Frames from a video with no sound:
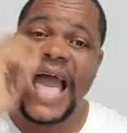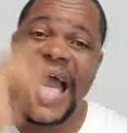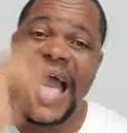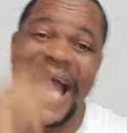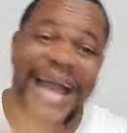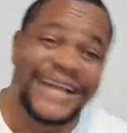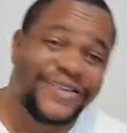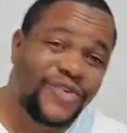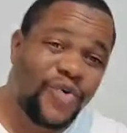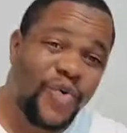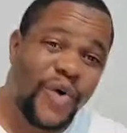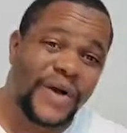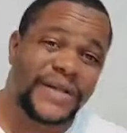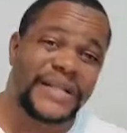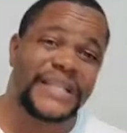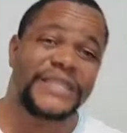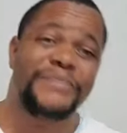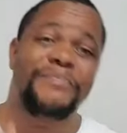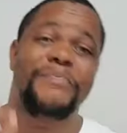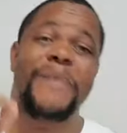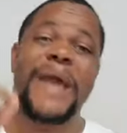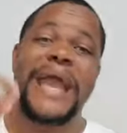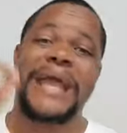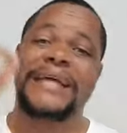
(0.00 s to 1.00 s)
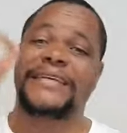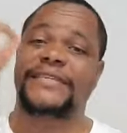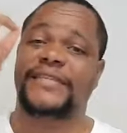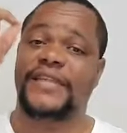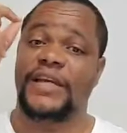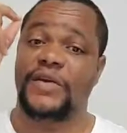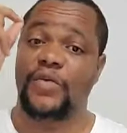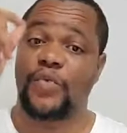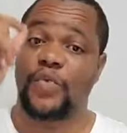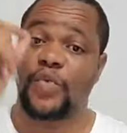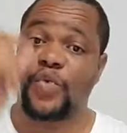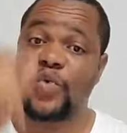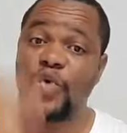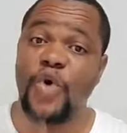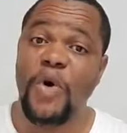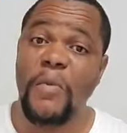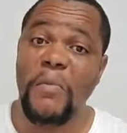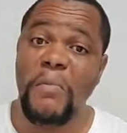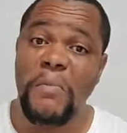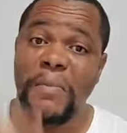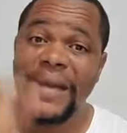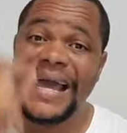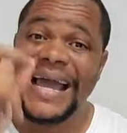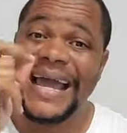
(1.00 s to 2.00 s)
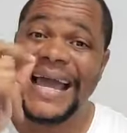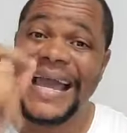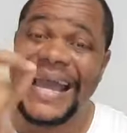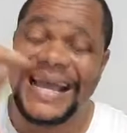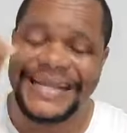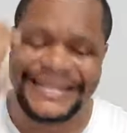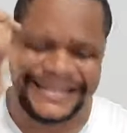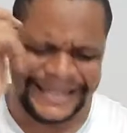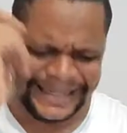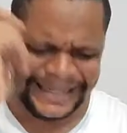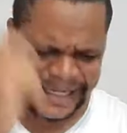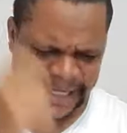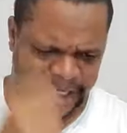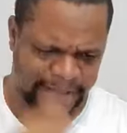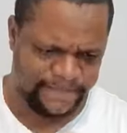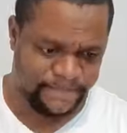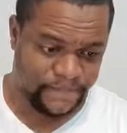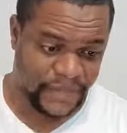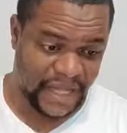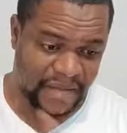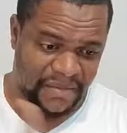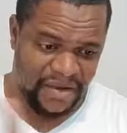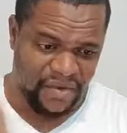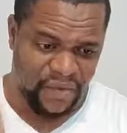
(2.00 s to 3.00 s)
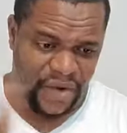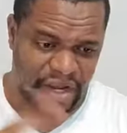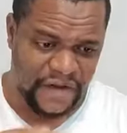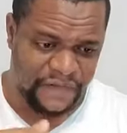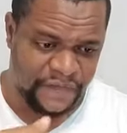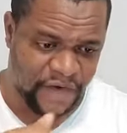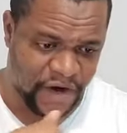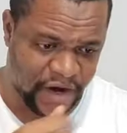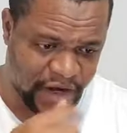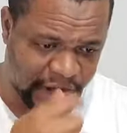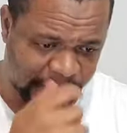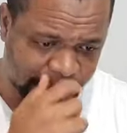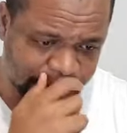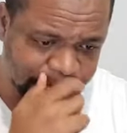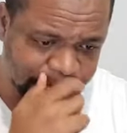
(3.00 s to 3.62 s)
headquarters based in Rome, Italy. Let me read further.